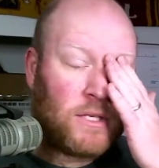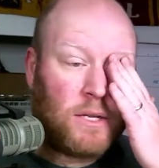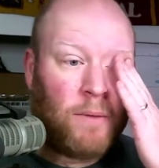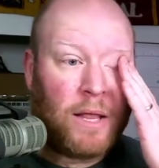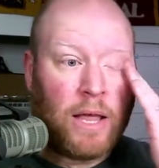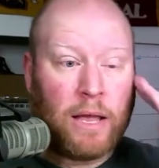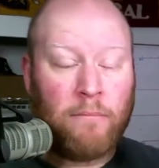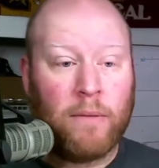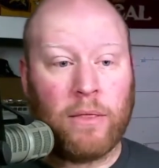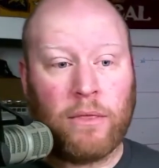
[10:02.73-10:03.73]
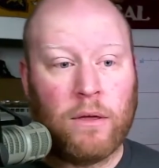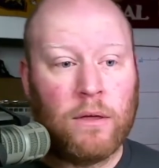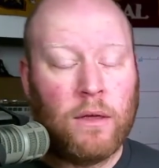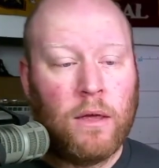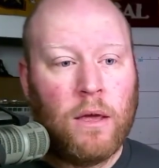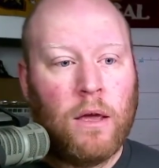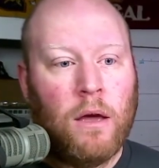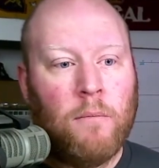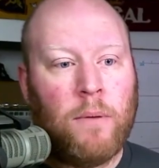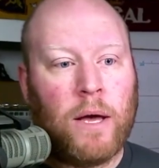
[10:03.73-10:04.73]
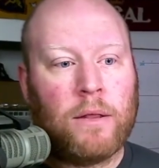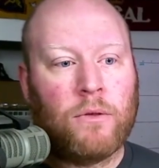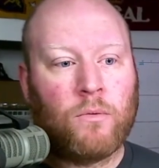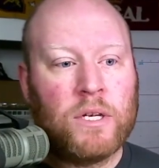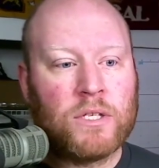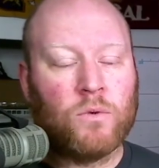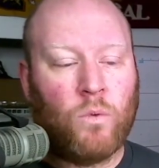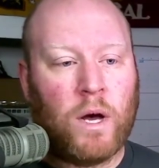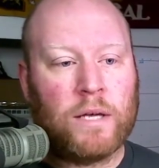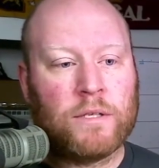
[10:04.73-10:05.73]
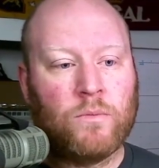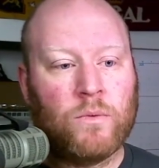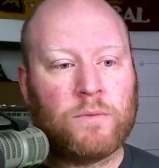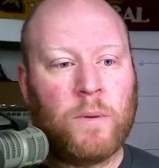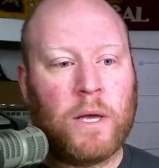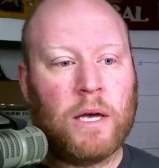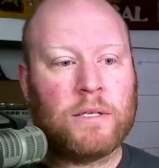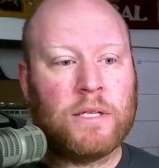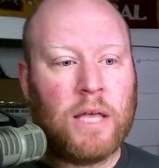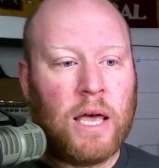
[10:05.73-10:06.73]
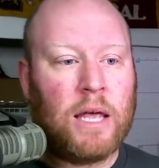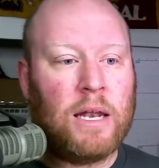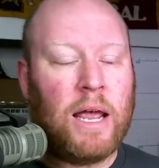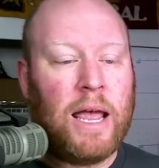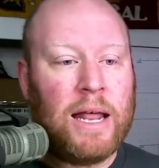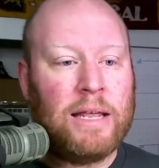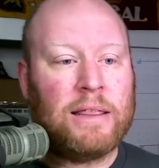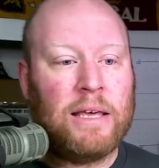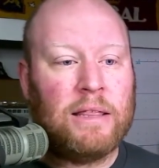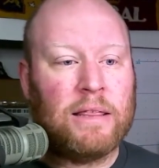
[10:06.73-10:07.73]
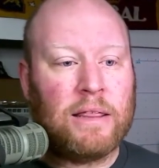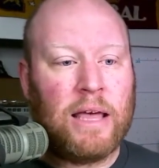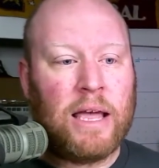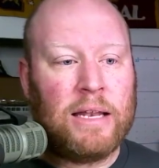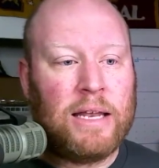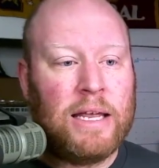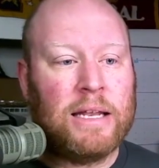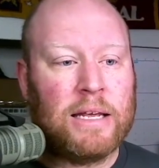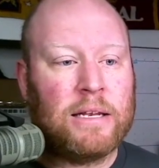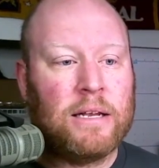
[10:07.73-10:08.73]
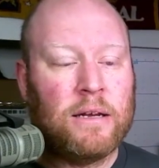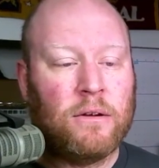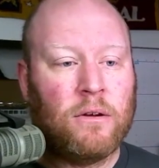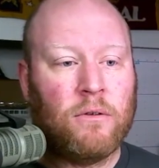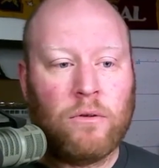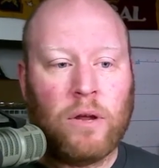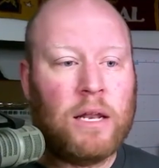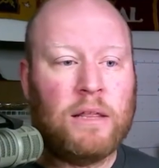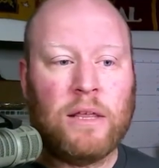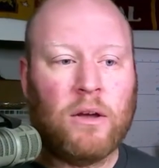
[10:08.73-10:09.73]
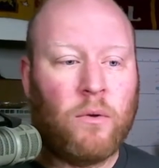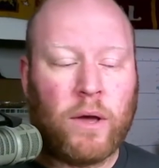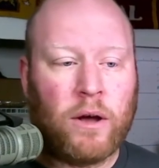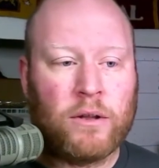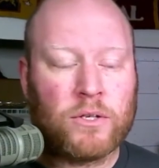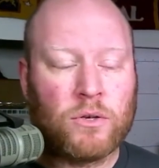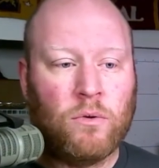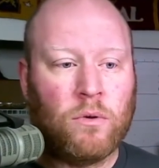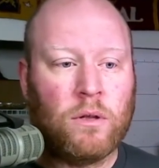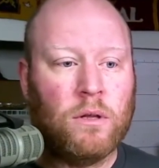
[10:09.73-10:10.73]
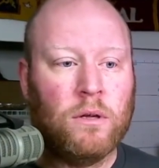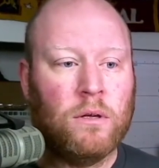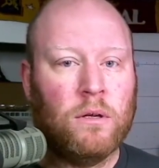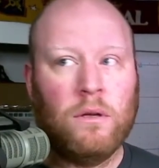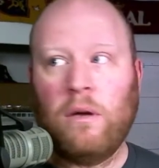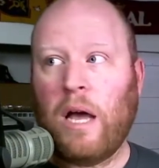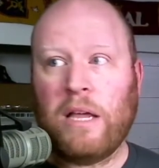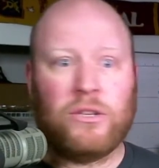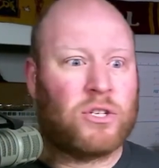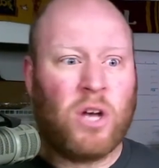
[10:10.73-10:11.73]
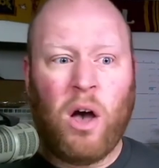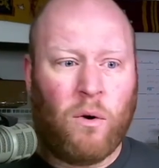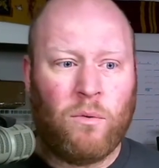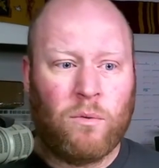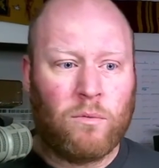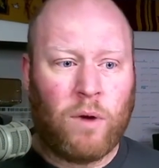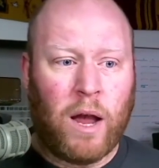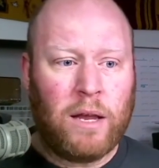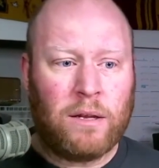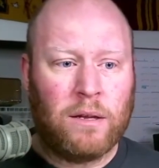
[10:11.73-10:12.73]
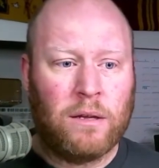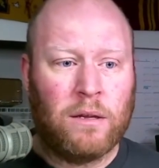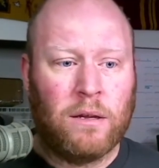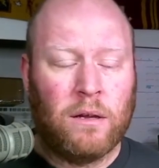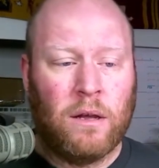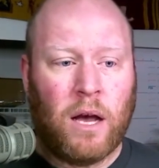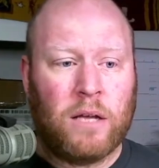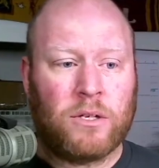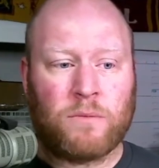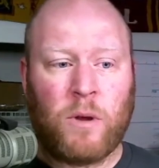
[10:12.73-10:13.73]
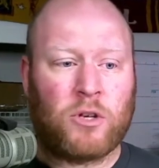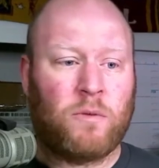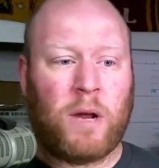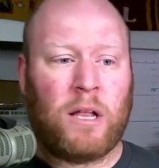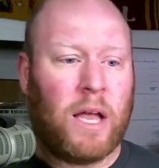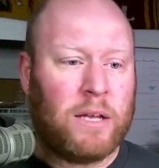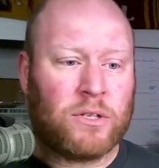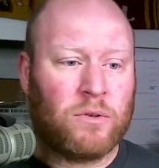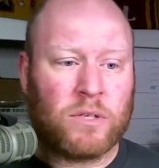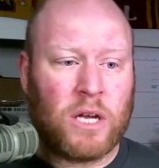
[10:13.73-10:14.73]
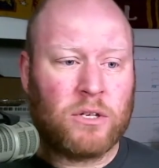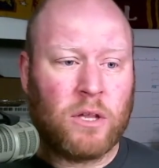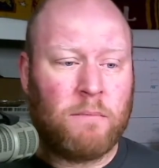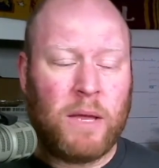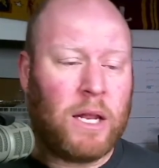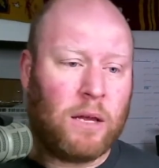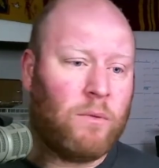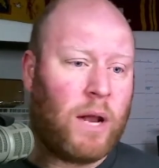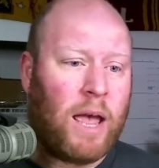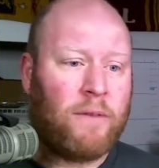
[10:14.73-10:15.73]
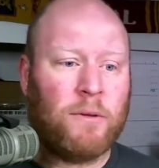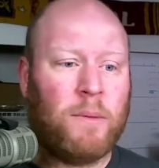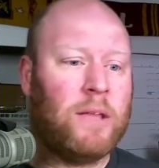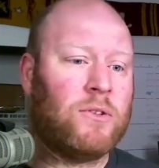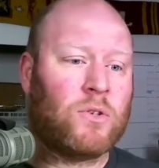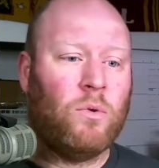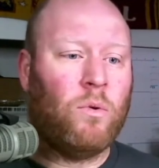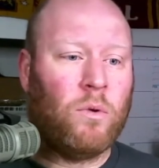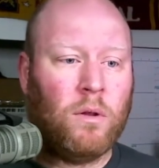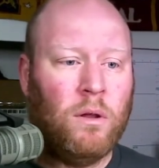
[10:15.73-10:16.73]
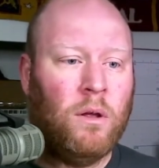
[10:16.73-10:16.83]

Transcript: it by like a month. But the reason was because then anything that they needed or anything going on at the school, I could just go, right? I just make sure my clients don't schedule a meeting when I have to be at the school